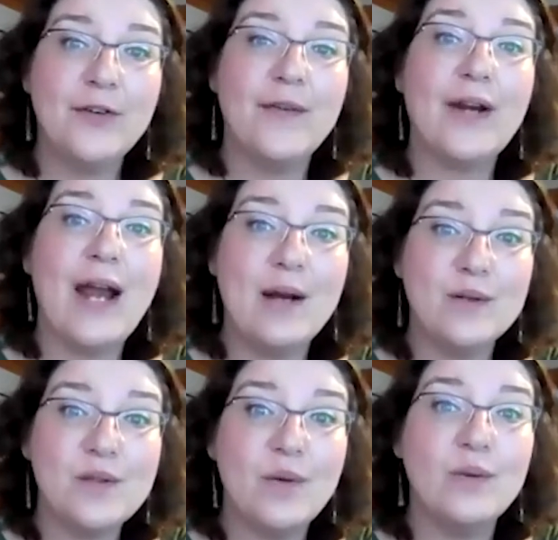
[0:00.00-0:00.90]
for their
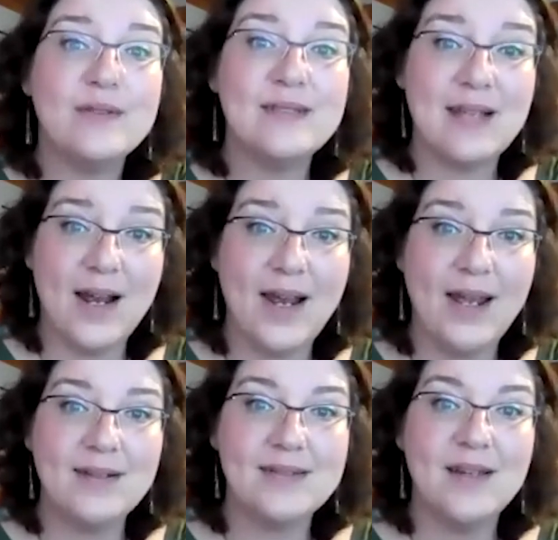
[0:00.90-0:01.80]
household
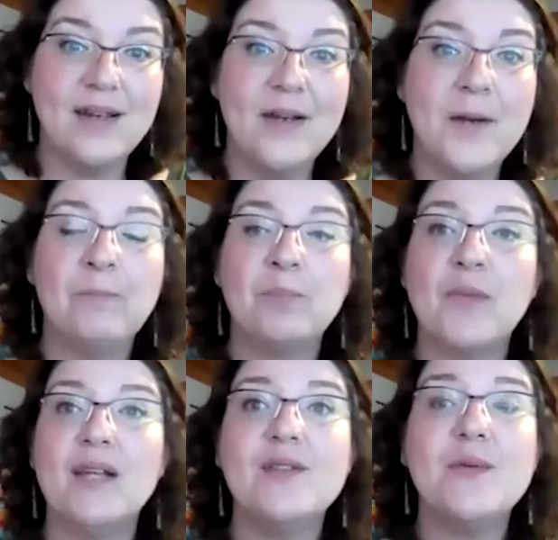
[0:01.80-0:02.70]
size.
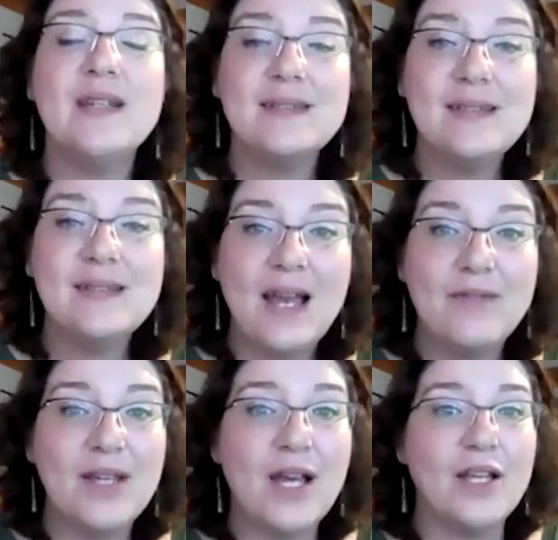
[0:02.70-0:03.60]
So this is
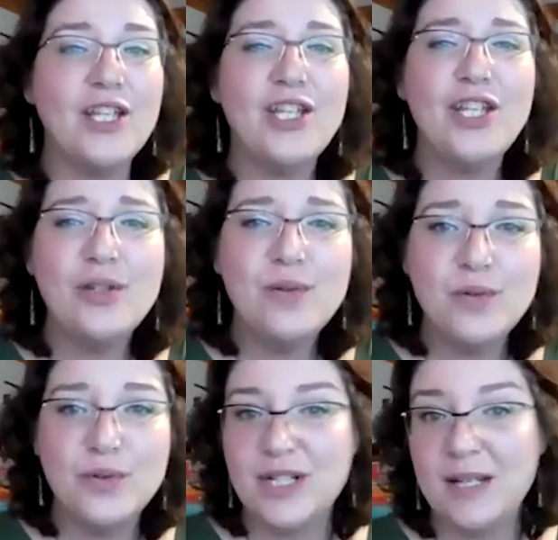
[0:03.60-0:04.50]
having a
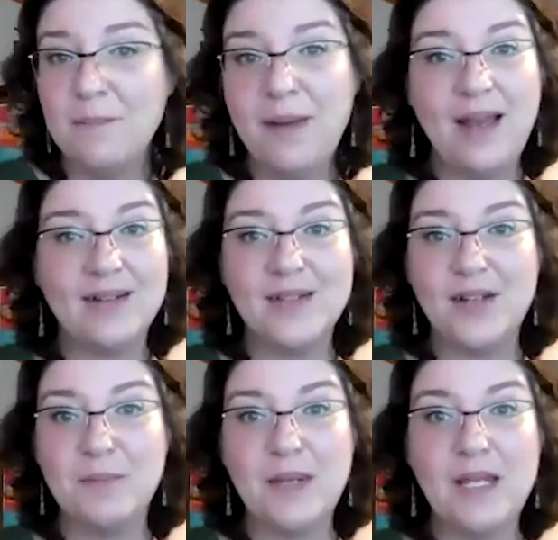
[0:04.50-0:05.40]
huge impact
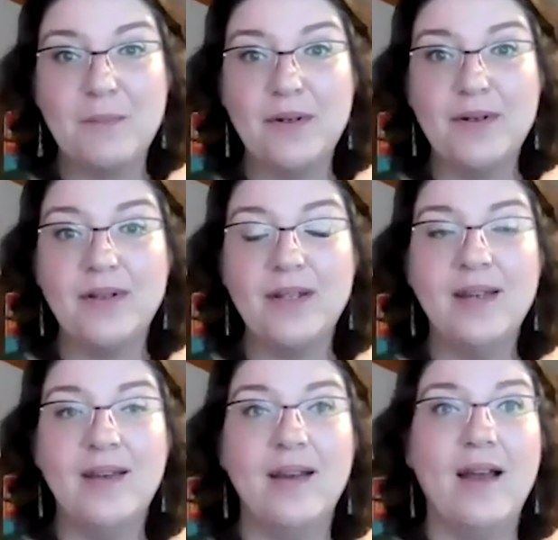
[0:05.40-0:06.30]
on people.
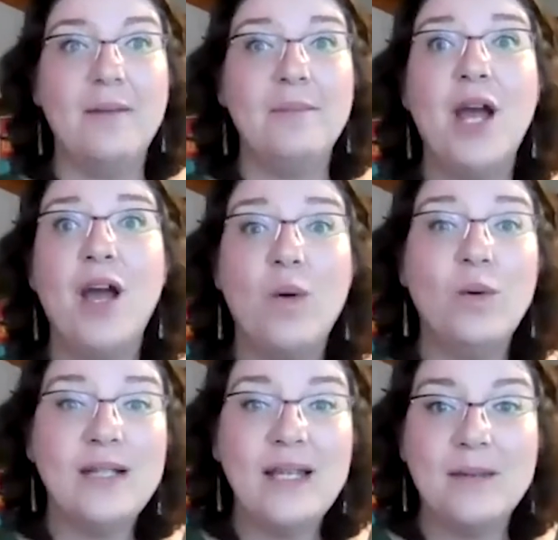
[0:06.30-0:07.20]
Not
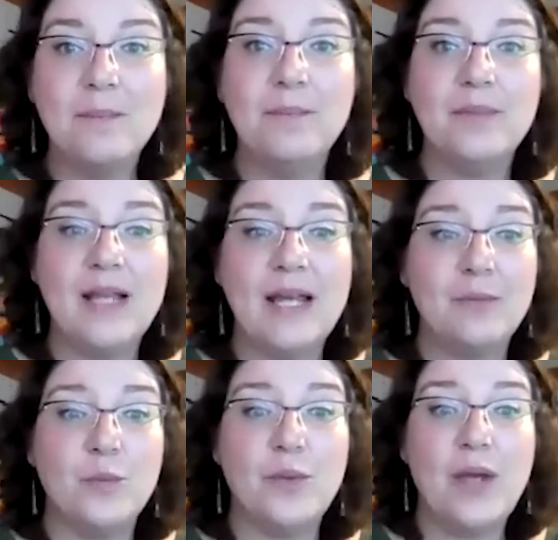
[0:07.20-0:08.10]
only like
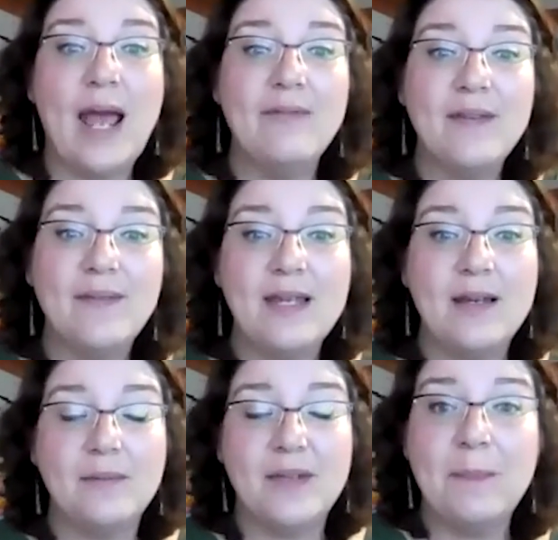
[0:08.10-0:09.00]
having
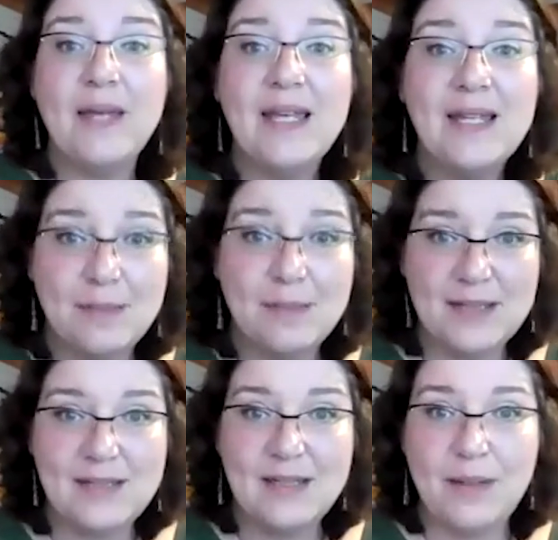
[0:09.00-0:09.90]
the
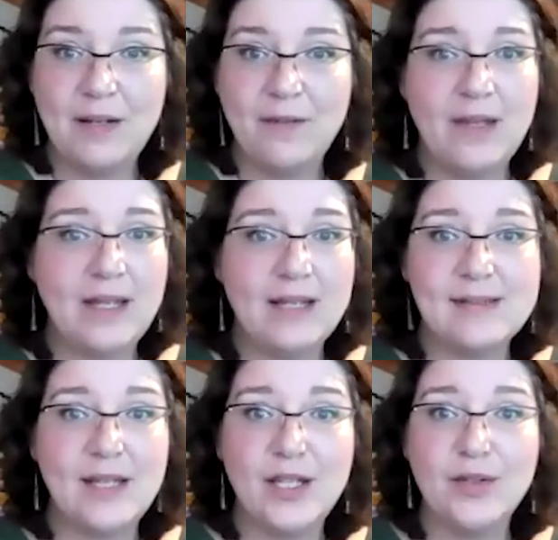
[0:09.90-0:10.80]
PEBT benefit is
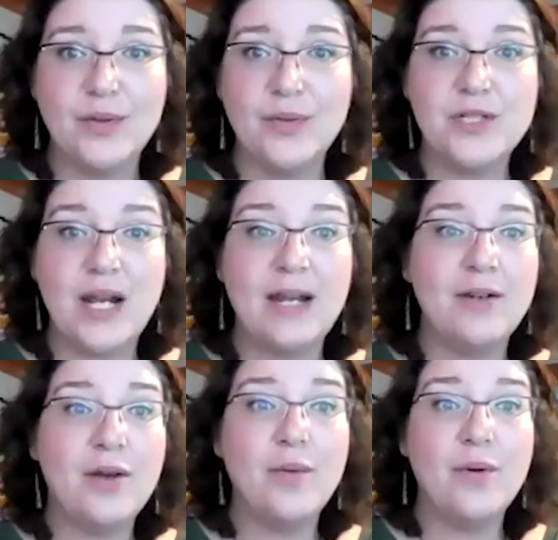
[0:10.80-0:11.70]
huge. I
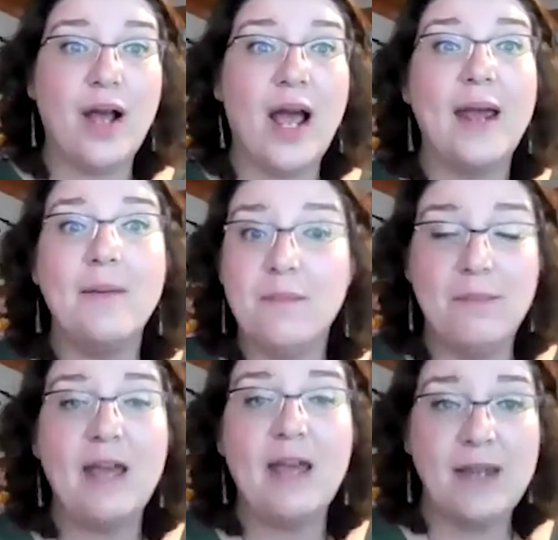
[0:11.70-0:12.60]
know
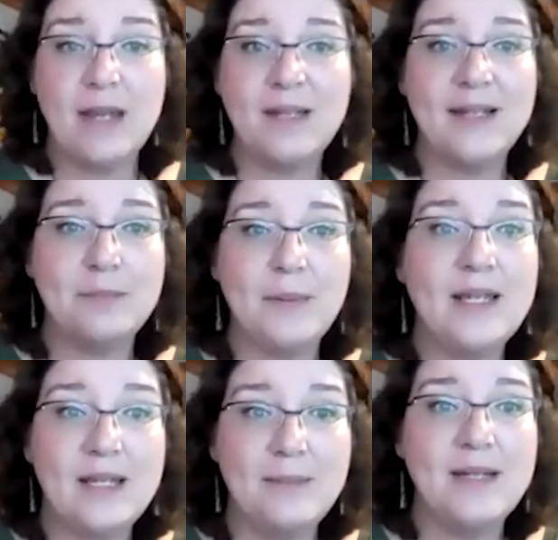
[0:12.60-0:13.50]
my family's
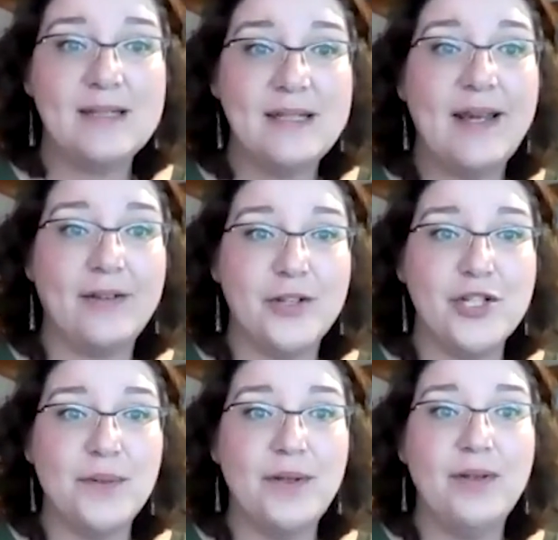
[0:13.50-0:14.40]
PEBT
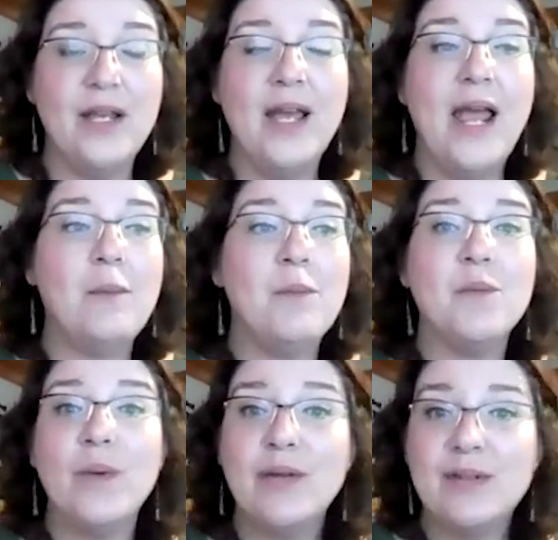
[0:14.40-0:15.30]
eligible. And
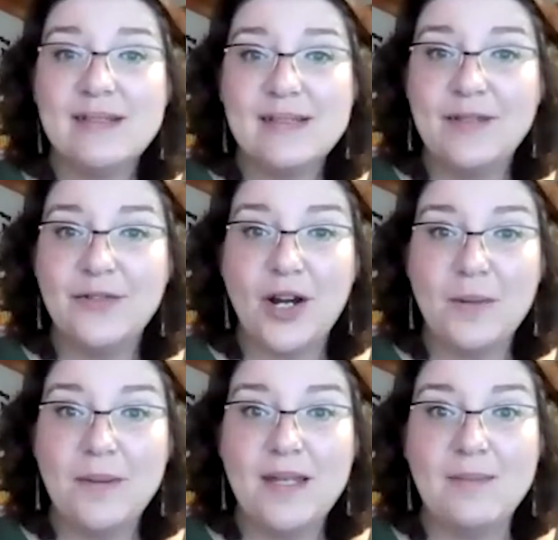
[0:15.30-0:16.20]
when we received
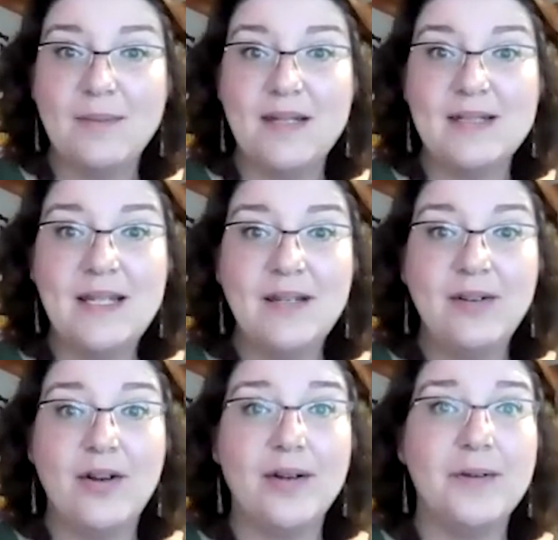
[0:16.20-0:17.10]
our PEBT
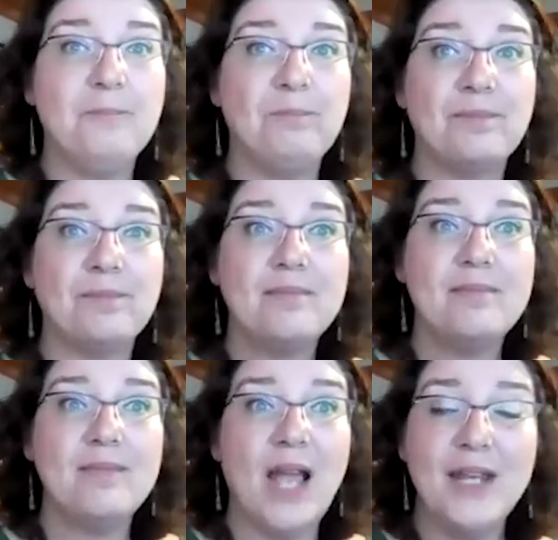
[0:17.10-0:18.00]
card,
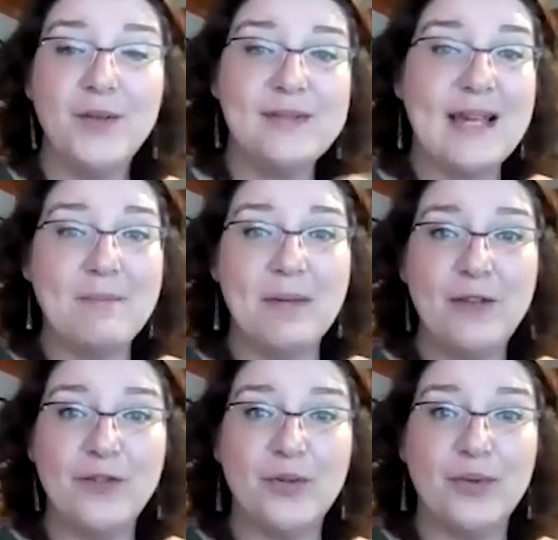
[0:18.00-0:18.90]
I used that
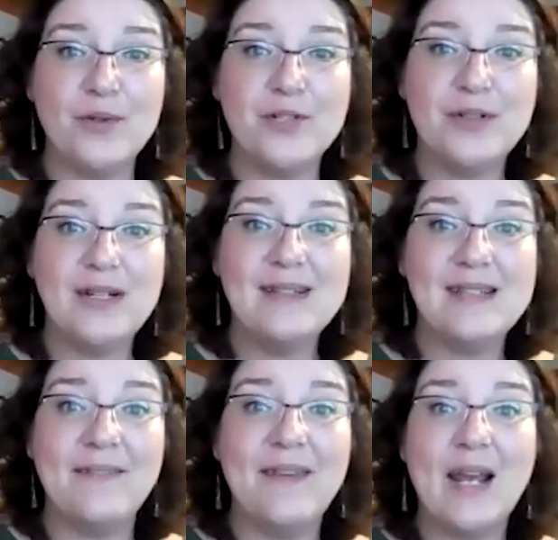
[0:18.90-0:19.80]
money for
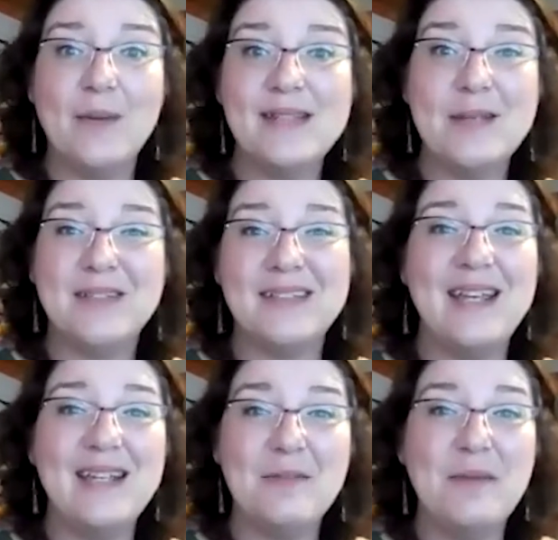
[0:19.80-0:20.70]
groceries. And then I was able to
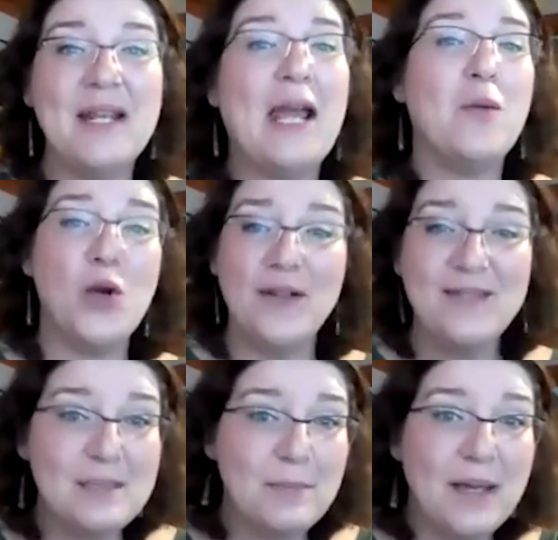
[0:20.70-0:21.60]
take the money I would have
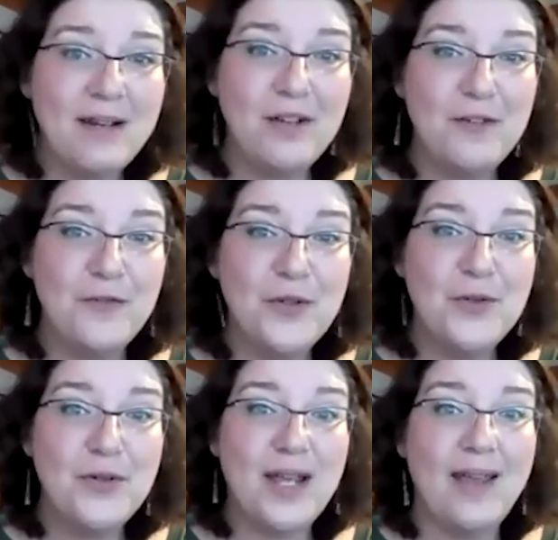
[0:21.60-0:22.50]
spent on
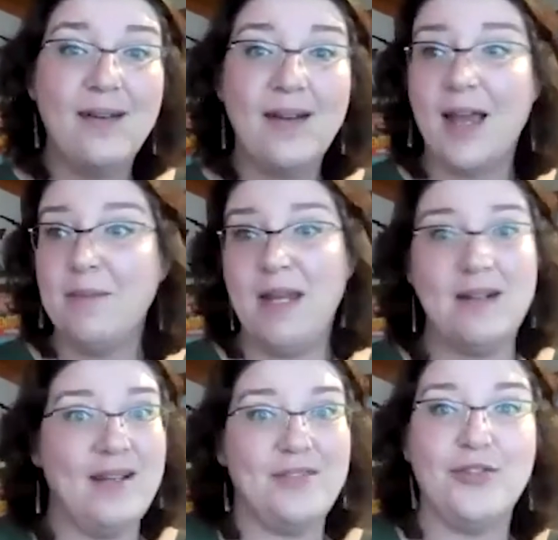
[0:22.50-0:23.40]
food and I made
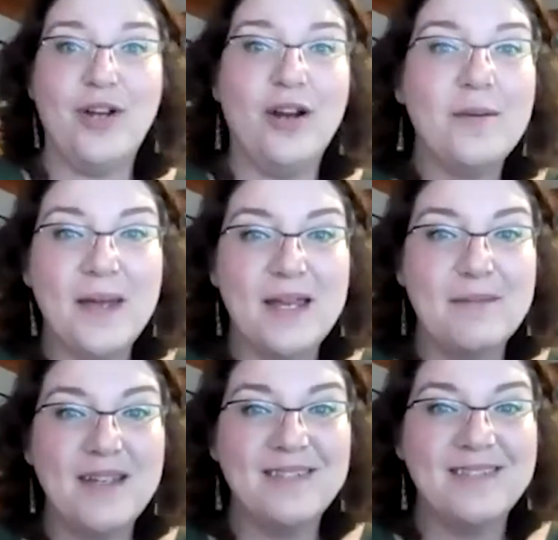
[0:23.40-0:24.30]
an extra car
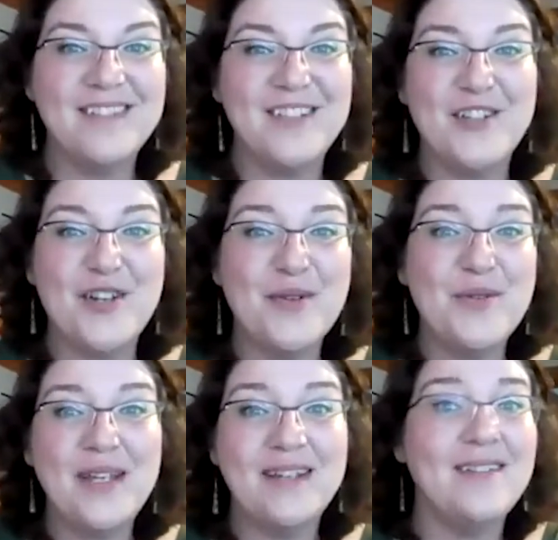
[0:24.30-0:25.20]
payment,
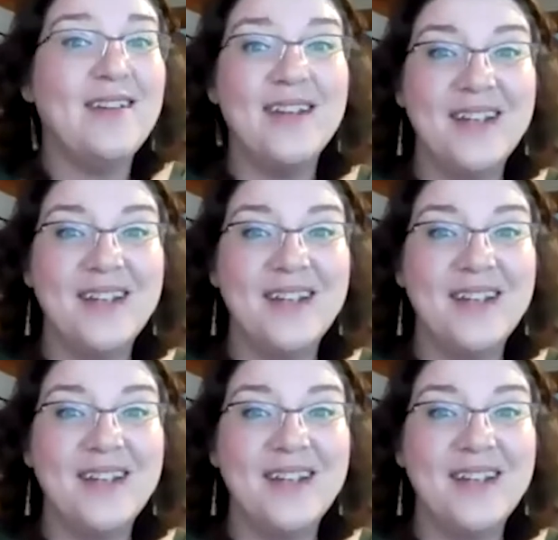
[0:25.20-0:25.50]
and